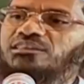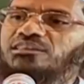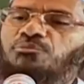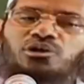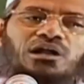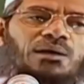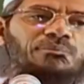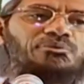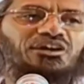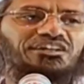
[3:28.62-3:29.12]
did the
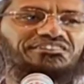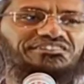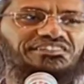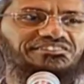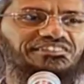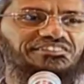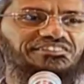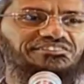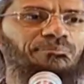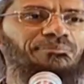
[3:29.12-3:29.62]
book come into
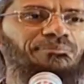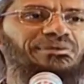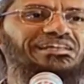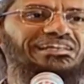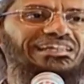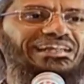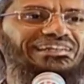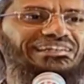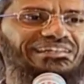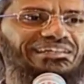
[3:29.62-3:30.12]
existence? Somebody
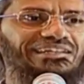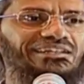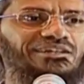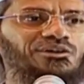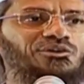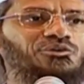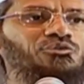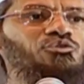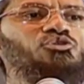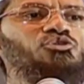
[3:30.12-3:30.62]
created
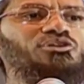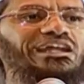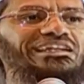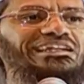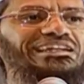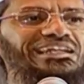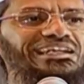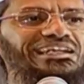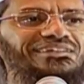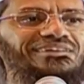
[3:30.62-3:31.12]
it. Who
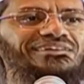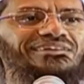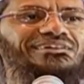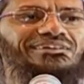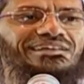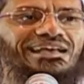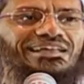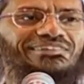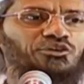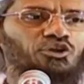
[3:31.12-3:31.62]
created it?
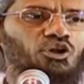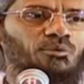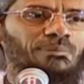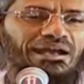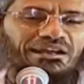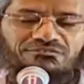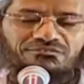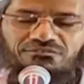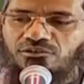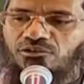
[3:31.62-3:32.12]
And they go
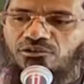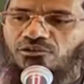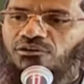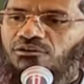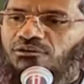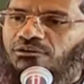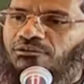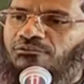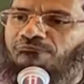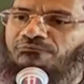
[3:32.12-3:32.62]
back.
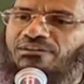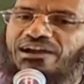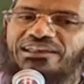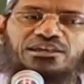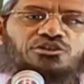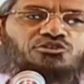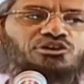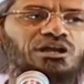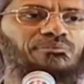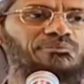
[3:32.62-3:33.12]
Where
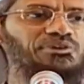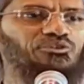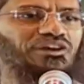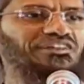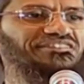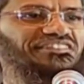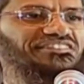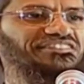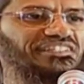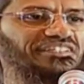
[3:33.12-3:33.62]
did you come into
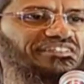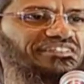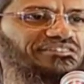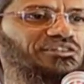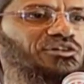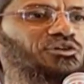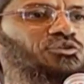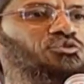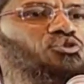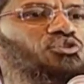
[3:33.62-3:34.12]
existence?
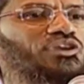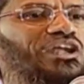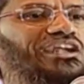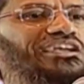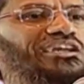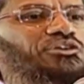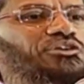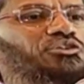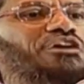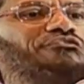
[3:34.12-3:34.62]
Who
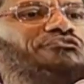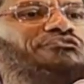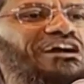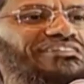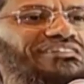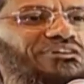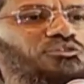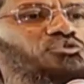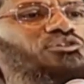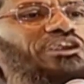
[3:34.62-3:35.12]
created you? Your
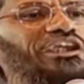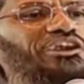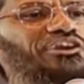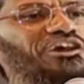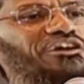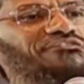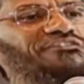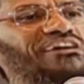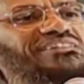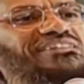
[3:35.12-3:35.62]
father. Who created
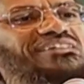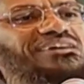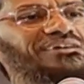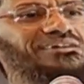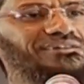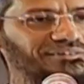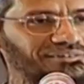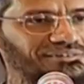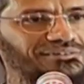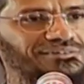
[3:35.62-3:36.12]
your father?
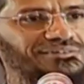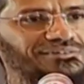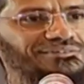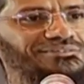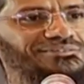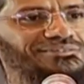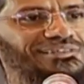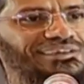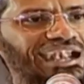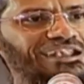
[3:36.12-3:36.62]

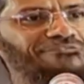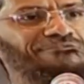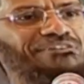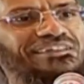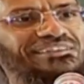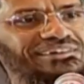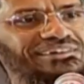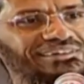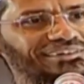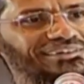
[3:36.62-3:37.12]
The
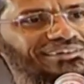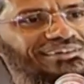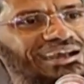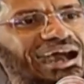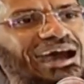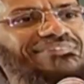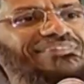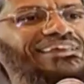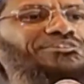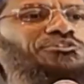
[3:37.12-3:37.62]
grandfather.
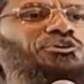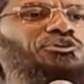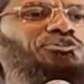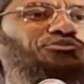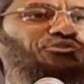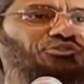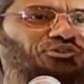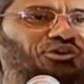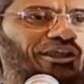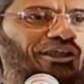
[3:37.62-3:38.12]
And then goes to